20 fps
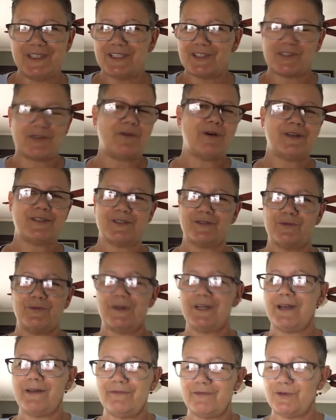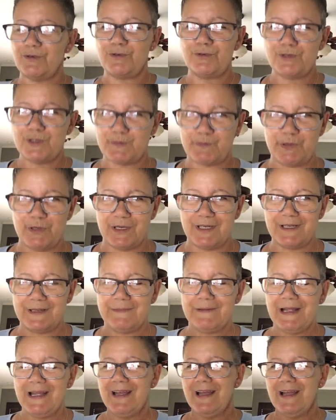stars or whatever who's putting it.